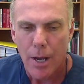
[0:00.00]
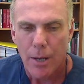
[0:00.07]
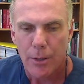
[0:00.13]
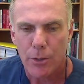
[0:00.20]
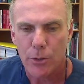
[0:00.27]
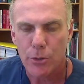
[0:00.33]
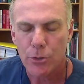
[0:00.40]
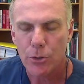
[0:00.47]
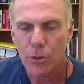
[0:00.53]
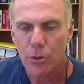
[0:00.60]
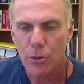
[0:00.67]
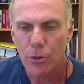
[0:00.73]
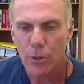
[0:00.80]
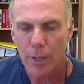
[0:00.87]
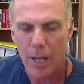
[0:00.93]

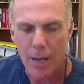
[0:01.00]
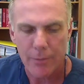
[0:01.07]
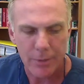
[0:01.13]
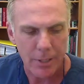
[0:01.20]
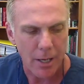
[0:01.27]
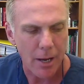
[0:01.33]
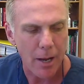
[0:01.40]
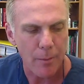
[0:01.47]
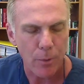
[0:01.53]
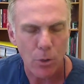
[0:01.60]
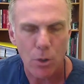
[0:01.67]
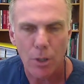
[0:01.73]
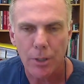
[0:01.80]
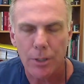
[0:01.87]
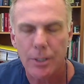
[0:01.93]
you're going to have a
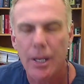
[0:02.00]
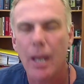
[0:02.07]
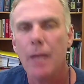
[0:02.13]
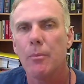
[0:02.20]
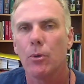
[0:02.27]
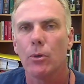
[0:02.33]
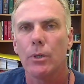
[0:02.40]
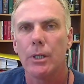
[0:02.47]
timer on the table,